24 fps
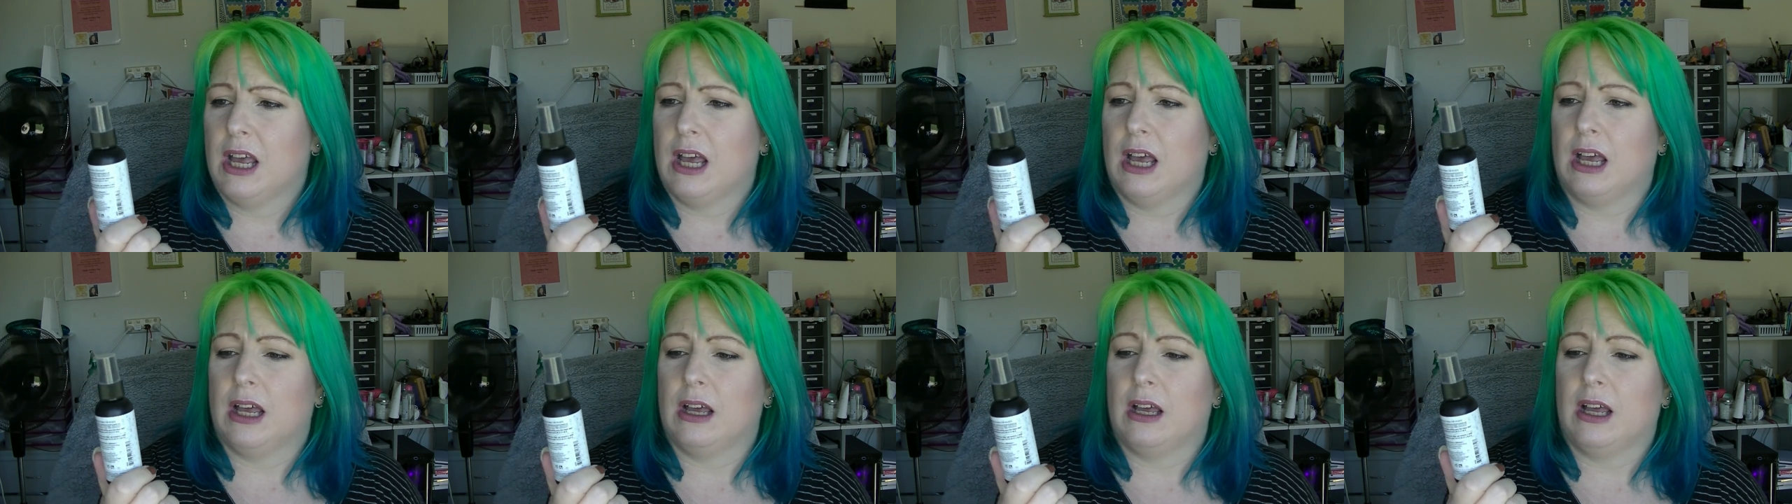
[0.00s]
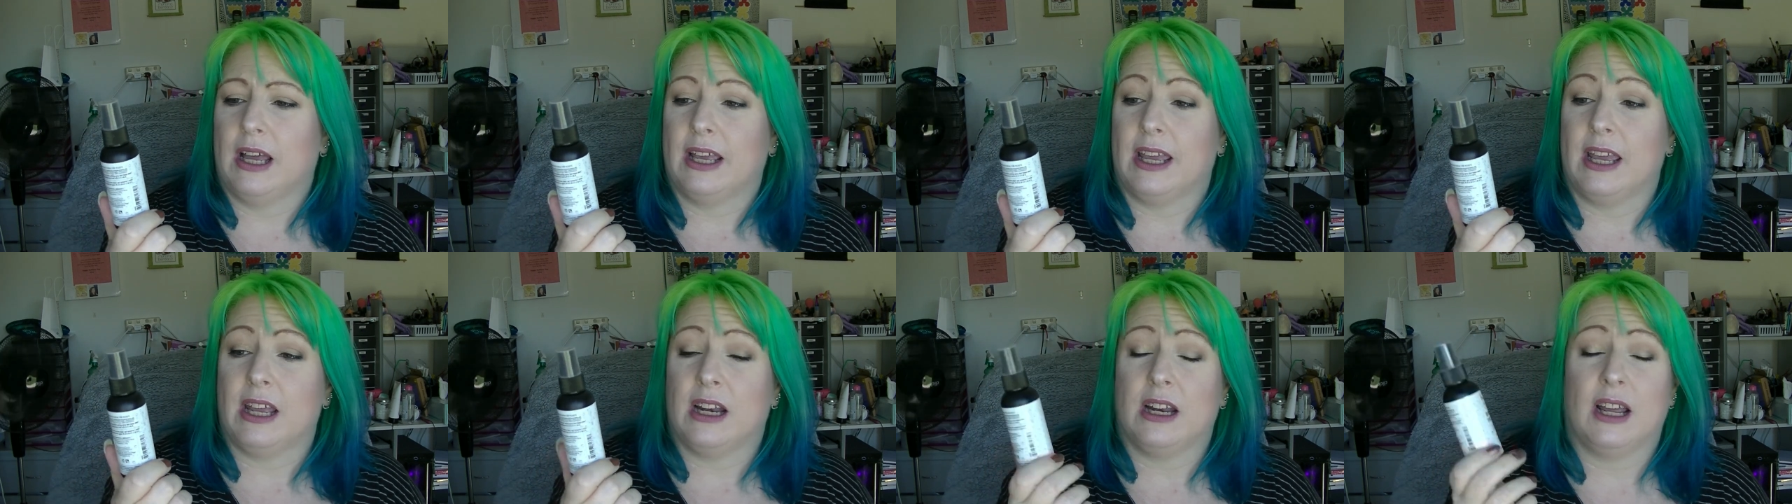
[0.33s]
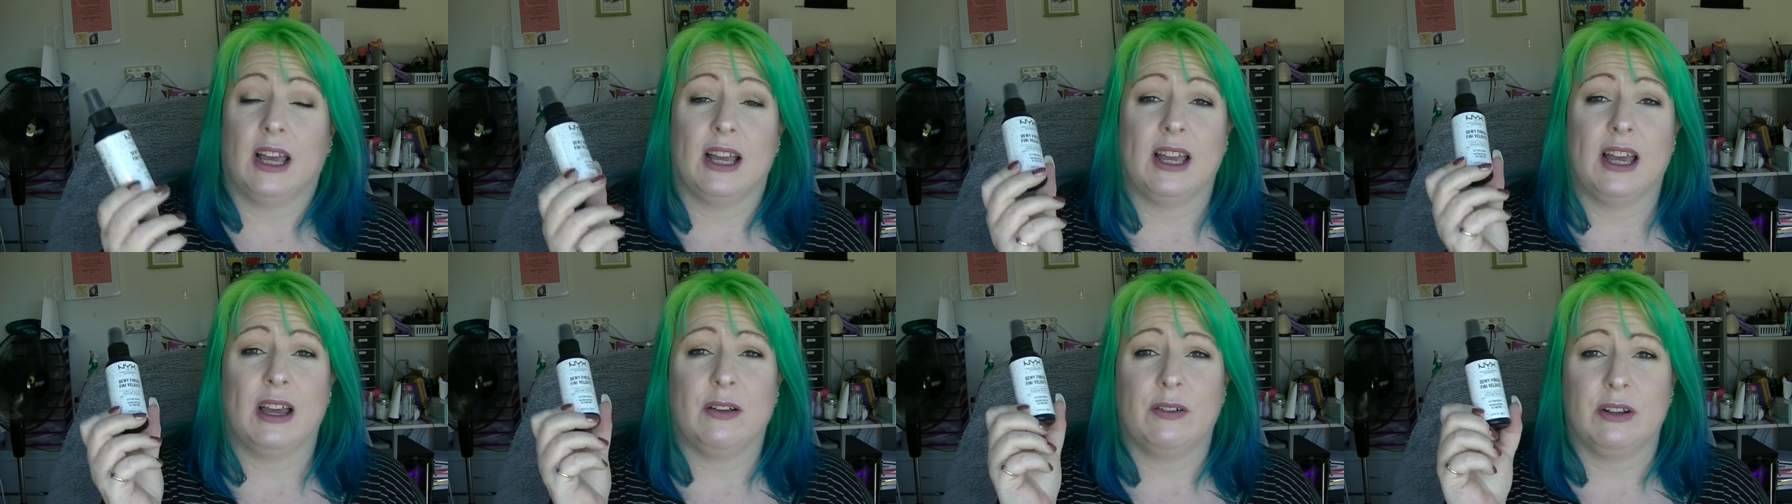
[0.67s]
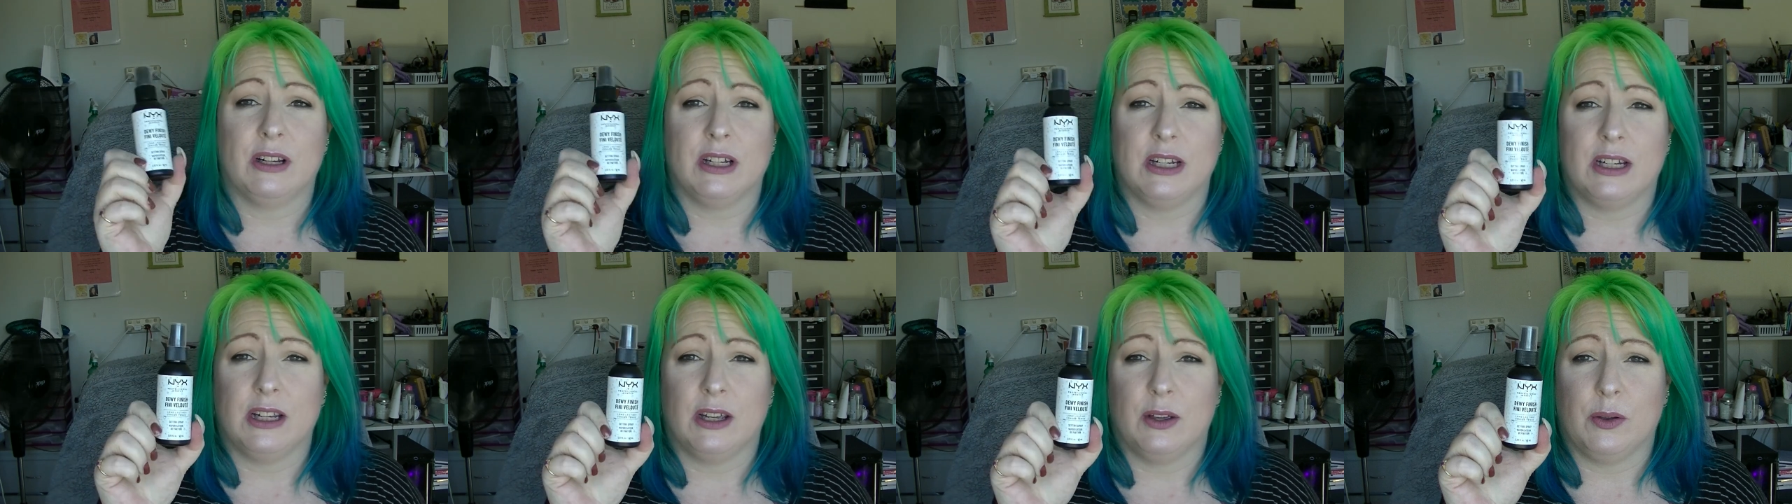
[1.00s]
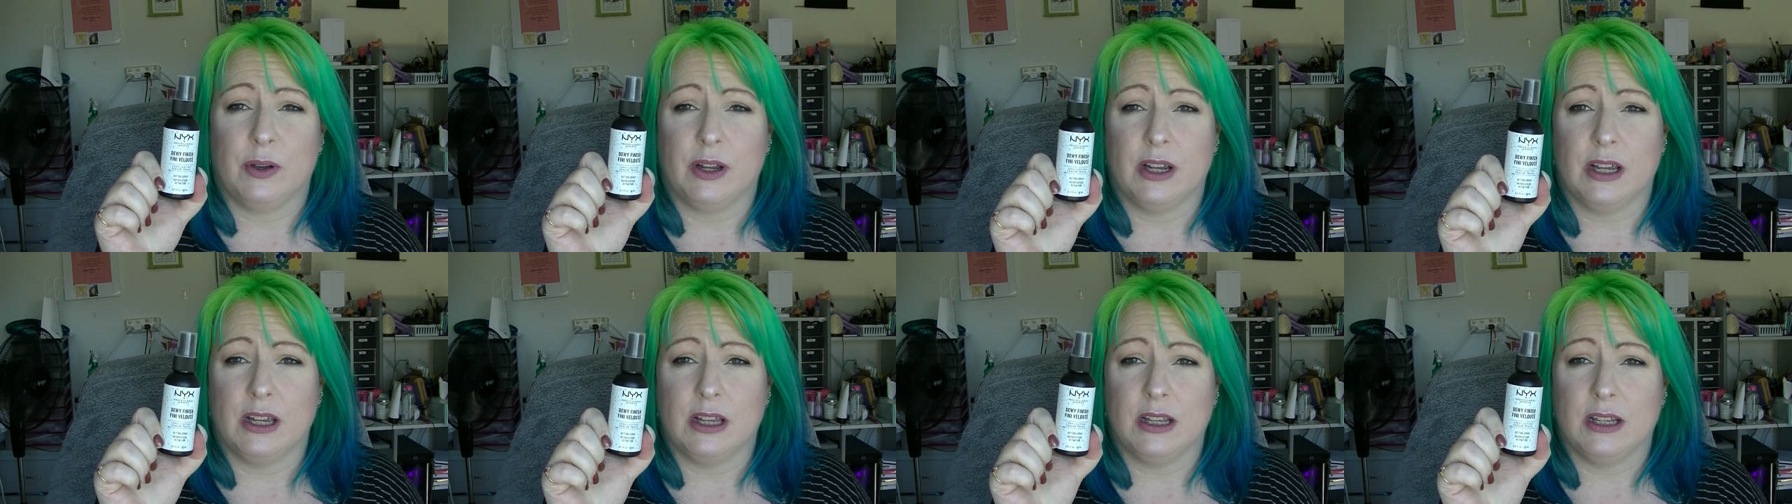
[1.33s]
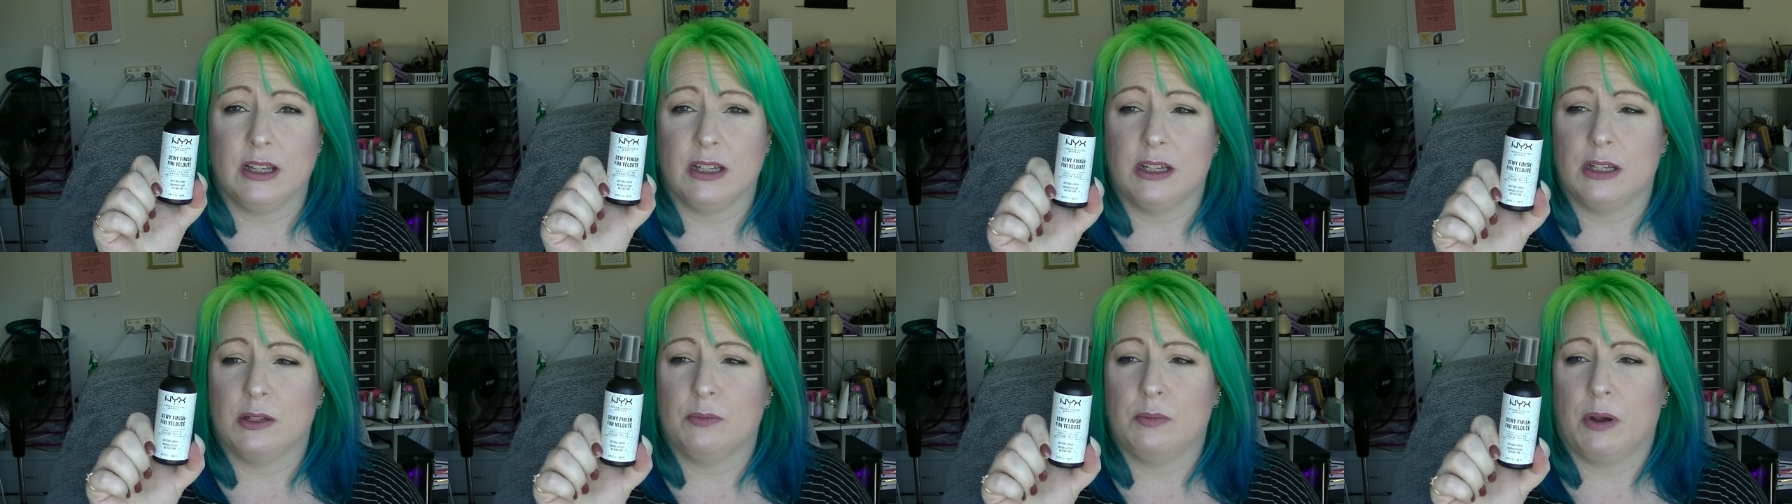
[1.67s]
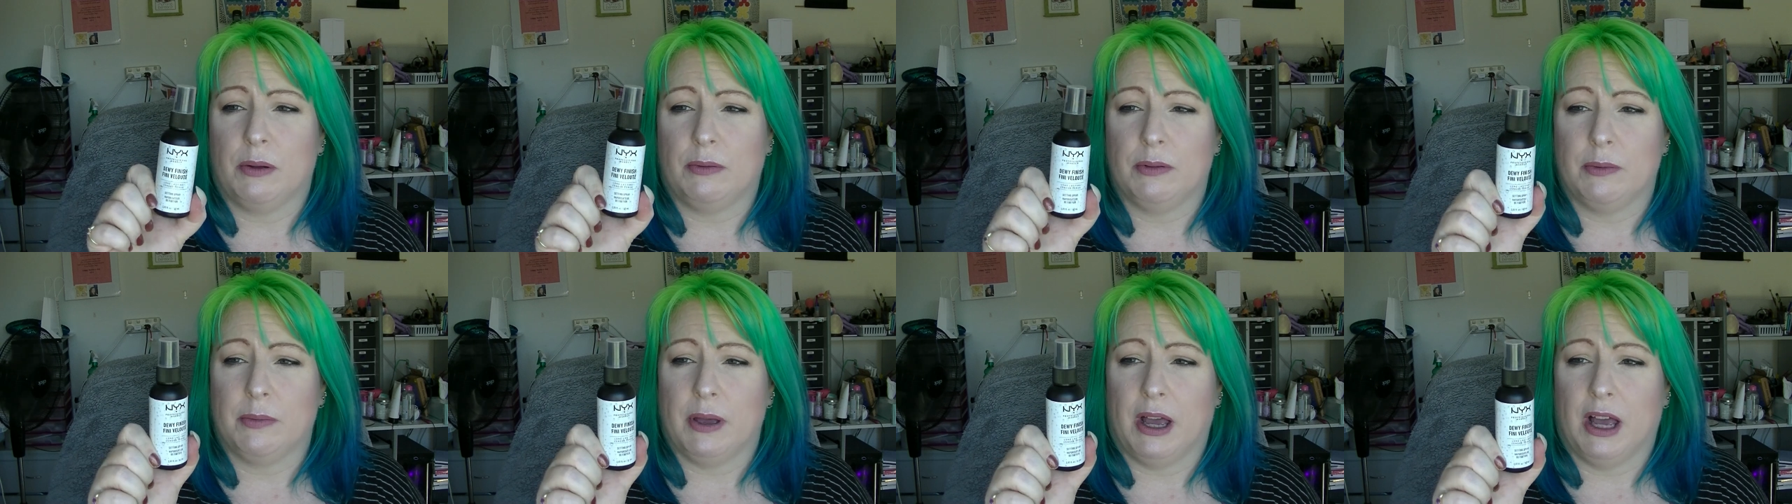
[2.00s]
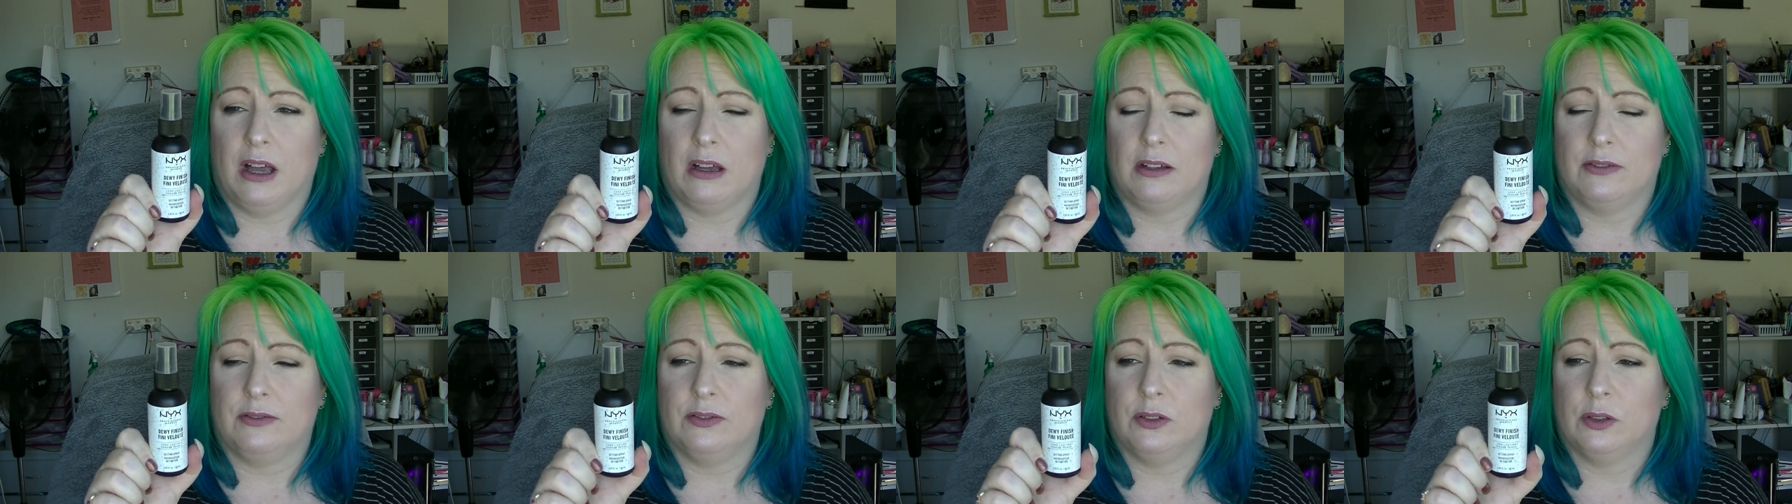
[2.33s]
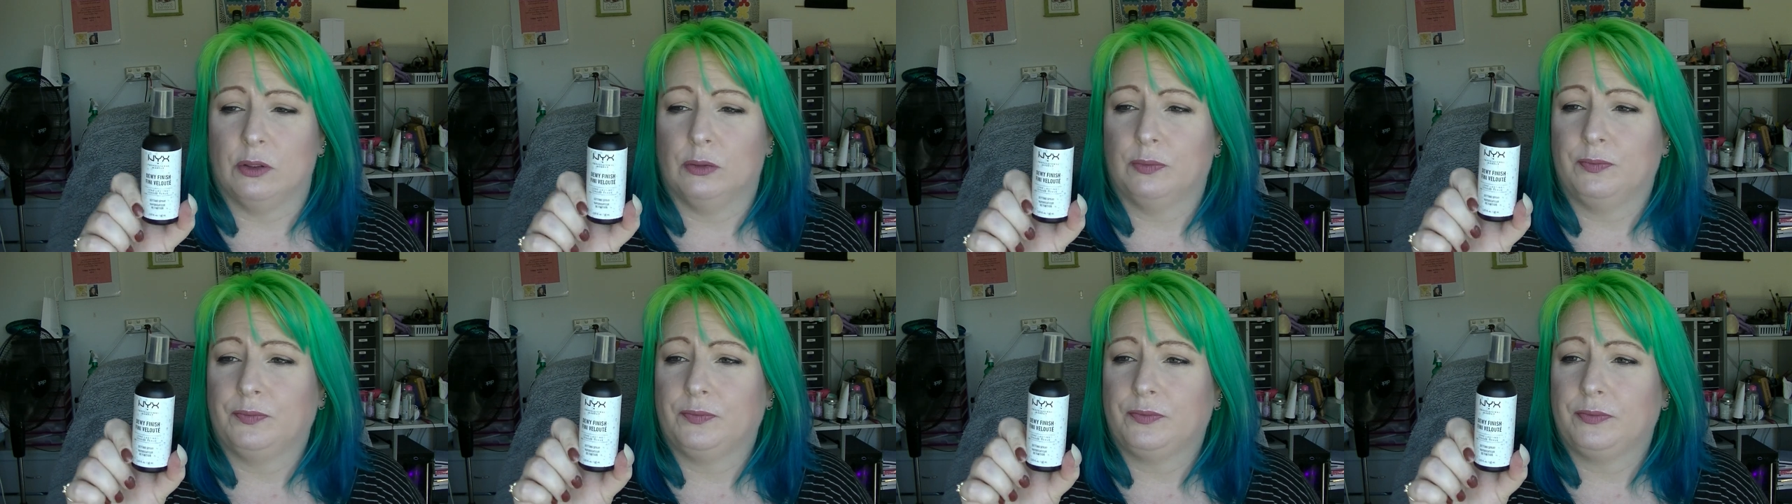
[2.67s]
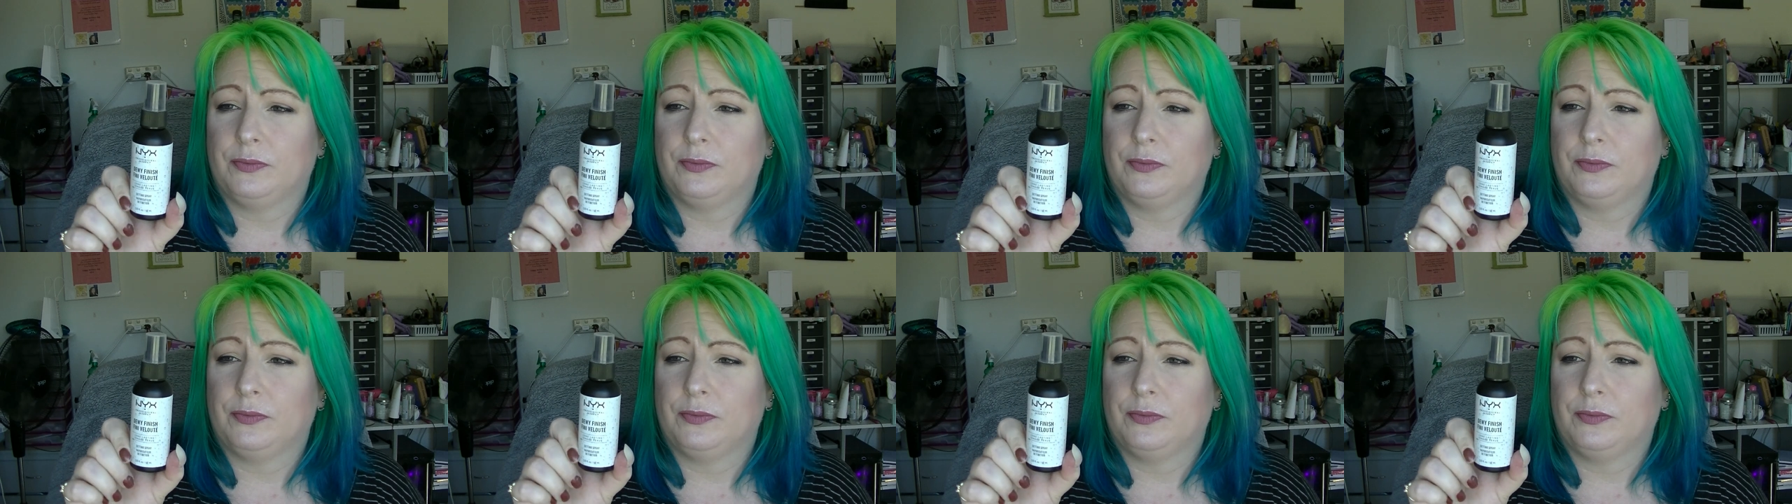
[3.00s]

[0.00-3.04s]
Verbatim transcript: Uh, again, I can't really tell you where it is, it's probably about half full